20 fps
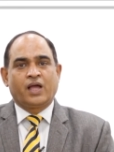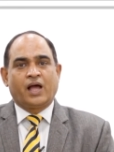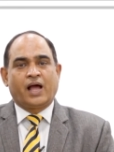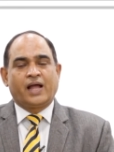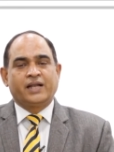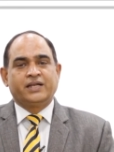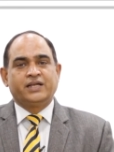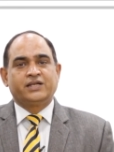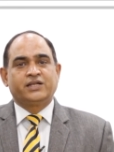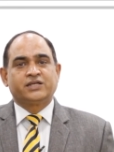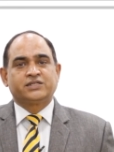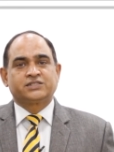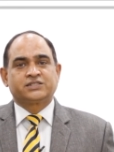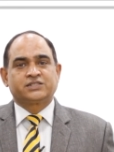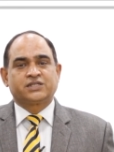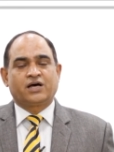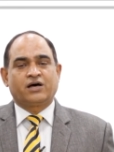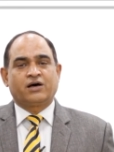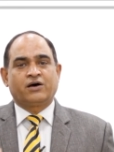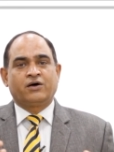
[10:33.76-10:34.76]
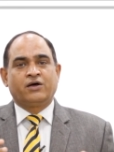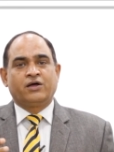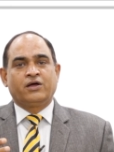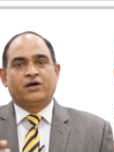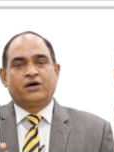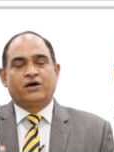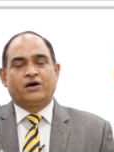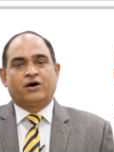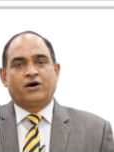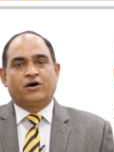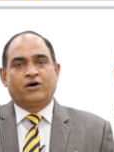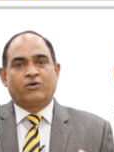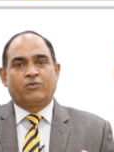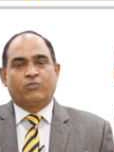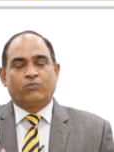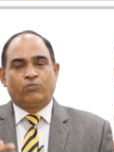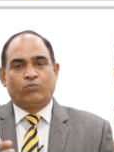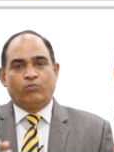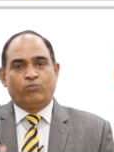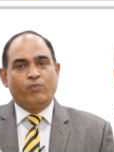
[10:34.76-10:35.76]
and it has
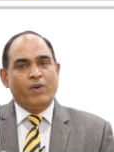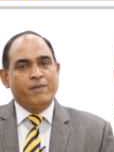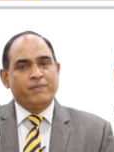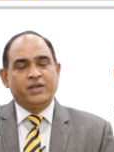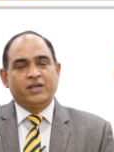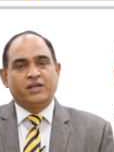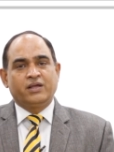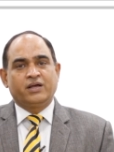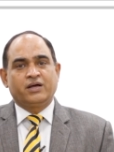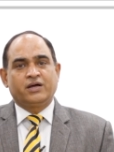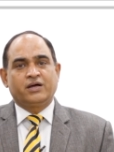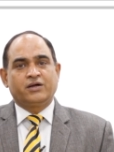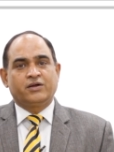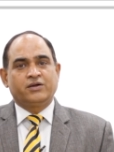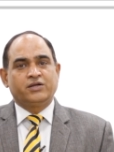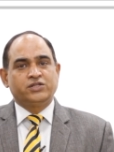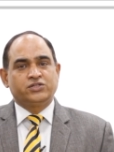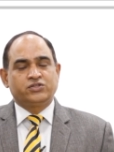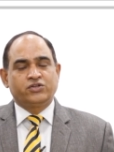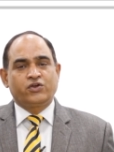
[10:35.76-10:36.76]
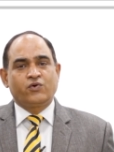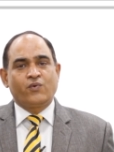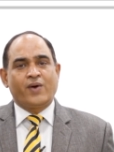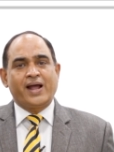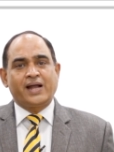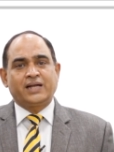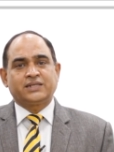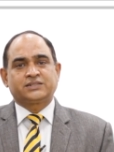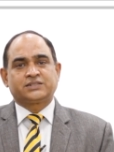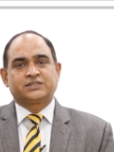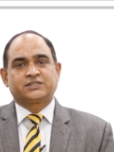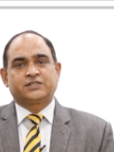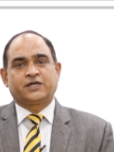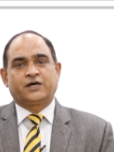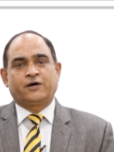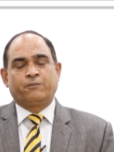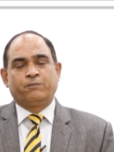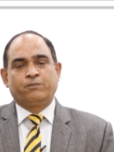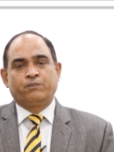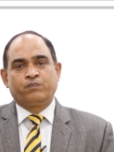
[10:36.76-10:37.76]
maybe it requires
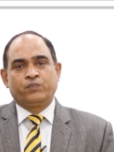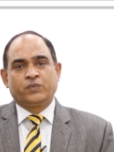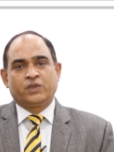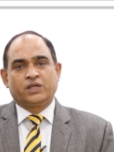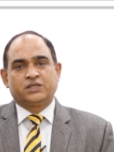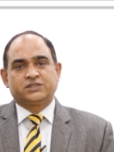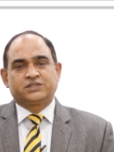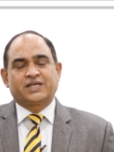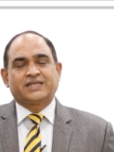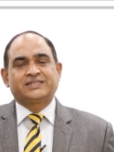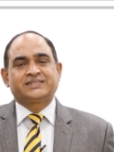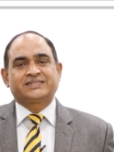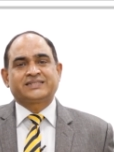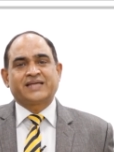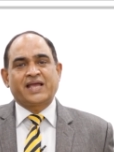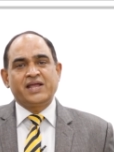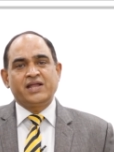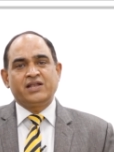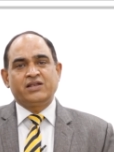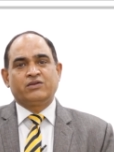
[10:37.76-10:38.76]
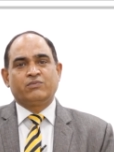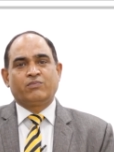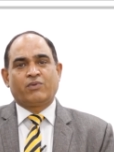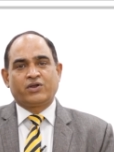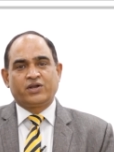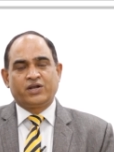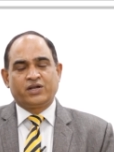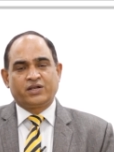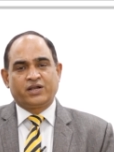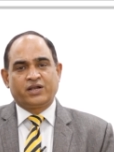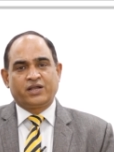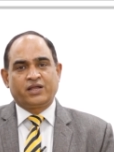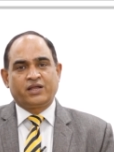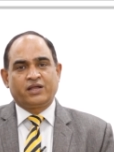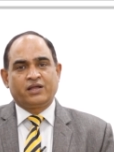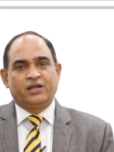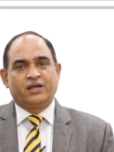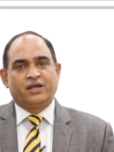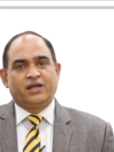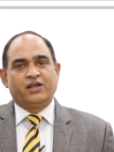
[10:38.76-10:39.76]
sustained
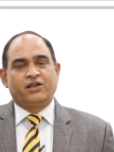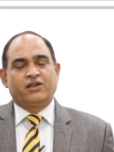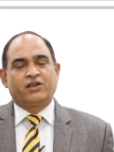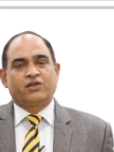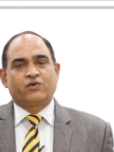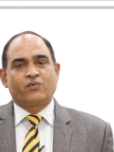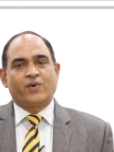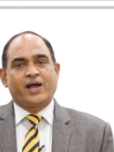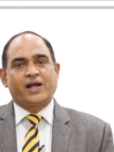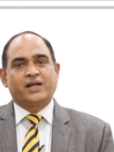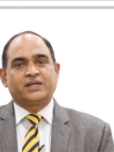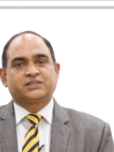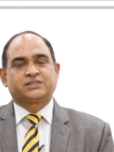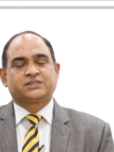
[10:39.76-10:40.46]
monitoring, it requires